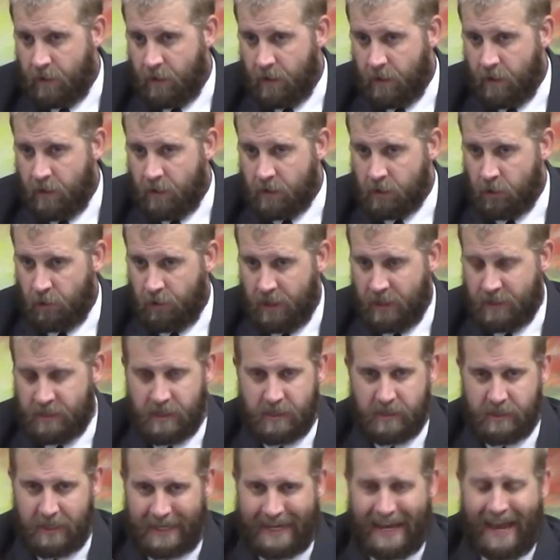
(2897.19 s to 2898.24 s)
So this
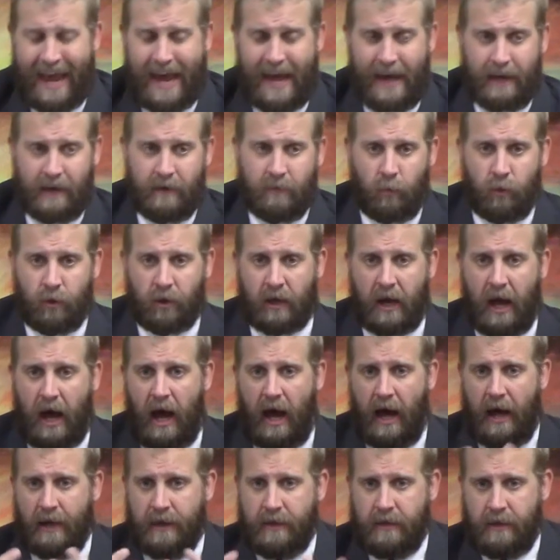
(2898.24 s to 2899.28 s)
is again where
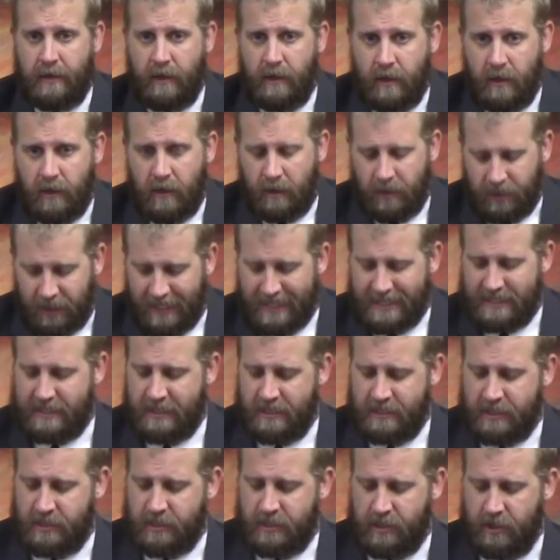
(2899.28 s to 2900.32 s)
God
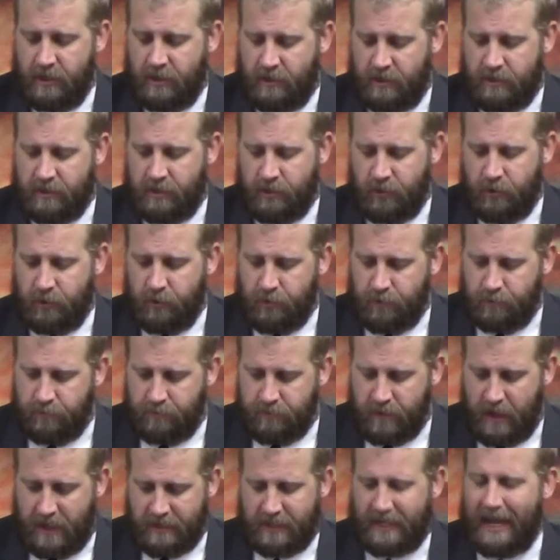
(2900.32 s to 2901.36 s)
listens to, to
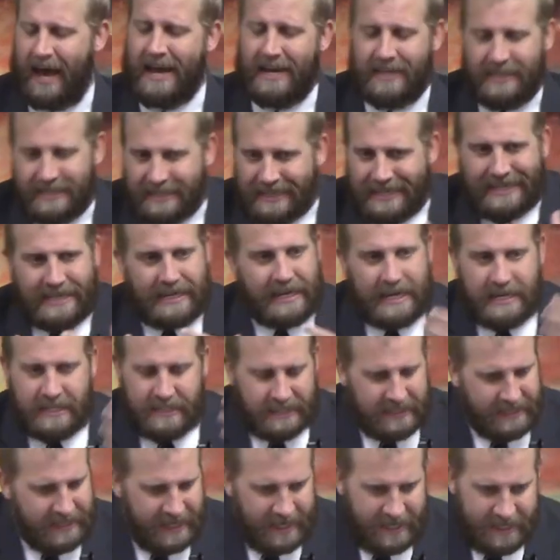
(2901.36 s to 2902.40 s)
Hezekiah. He, he
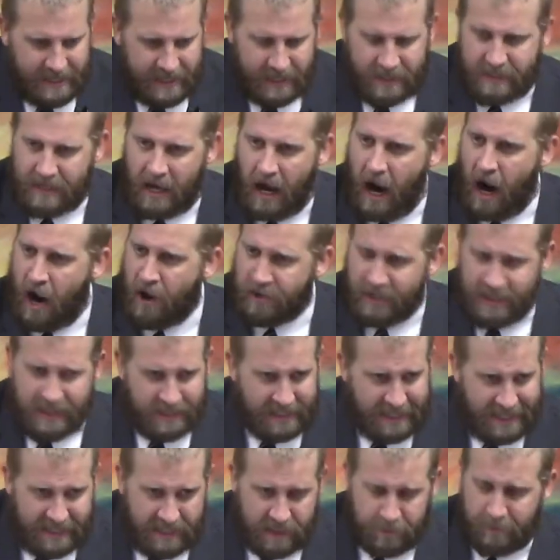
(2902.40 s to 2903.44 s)
sees his heart. He
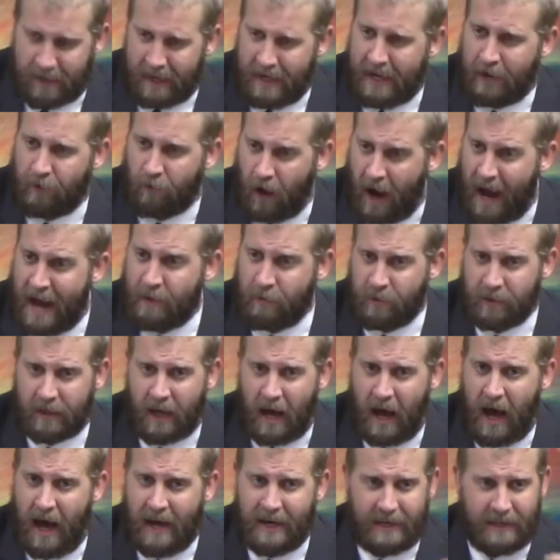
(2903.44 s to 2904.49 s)
sees him getting right with
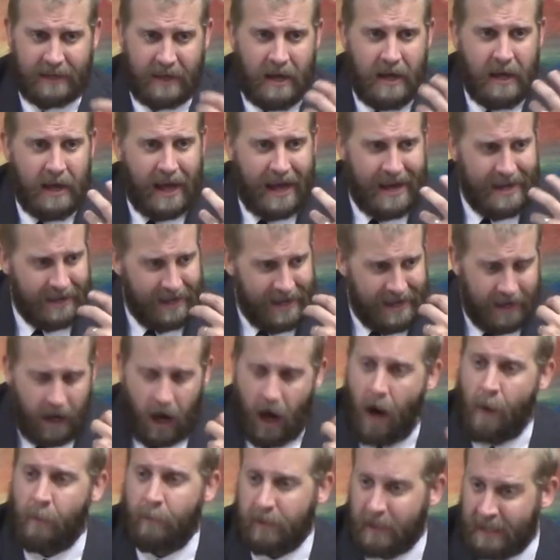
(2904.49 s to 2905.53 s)
God and, and, and
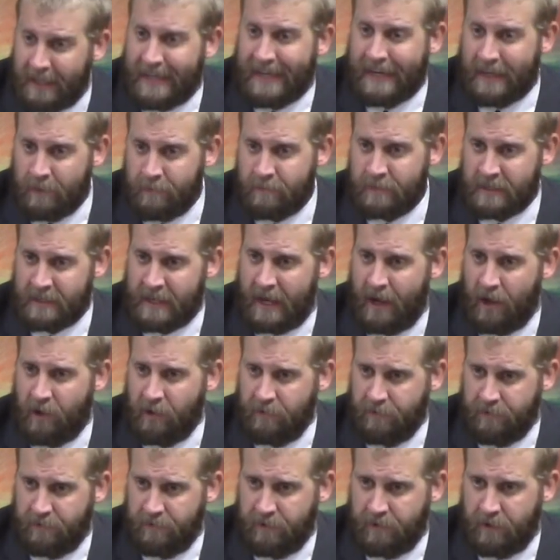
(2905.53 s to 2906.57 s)
humbling
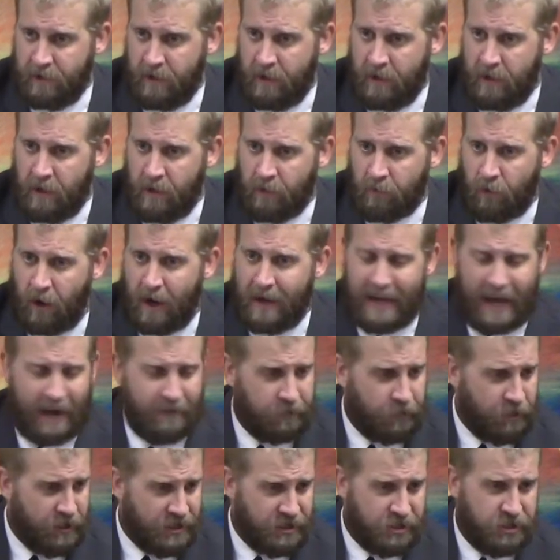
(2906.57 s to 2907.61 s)
himself, right?
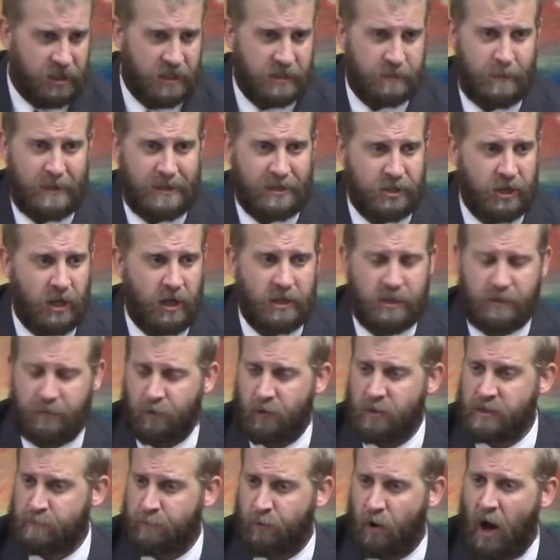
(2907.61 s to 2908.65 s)
After he's just been judged
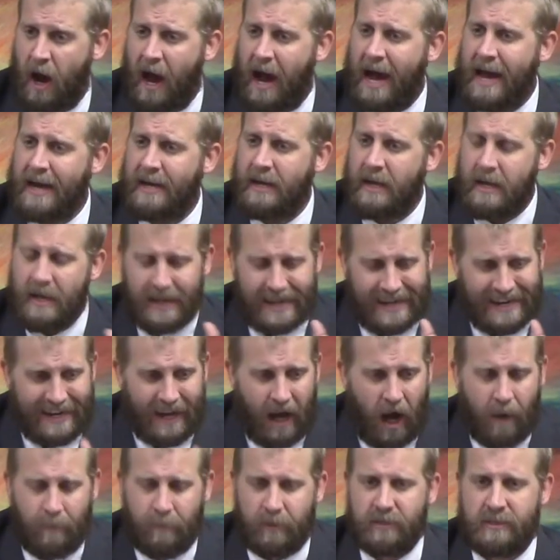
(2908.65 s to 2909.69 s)
for his pride, he
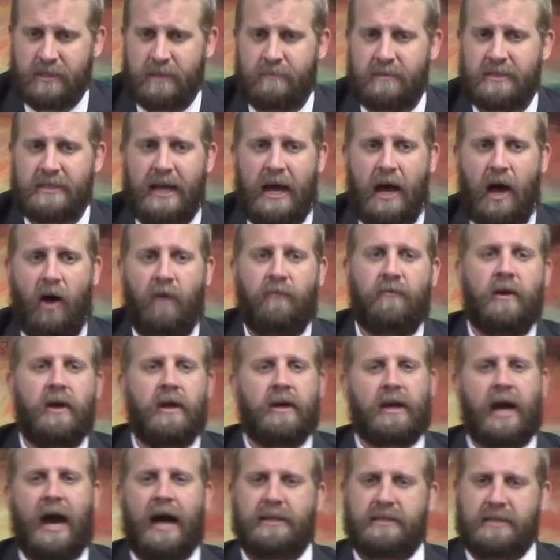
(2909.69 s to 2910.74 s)
humbles
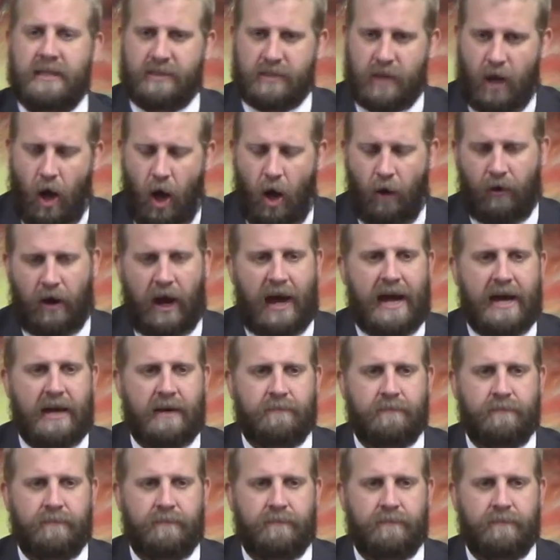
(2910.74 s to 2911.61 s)
himself. God says, All right,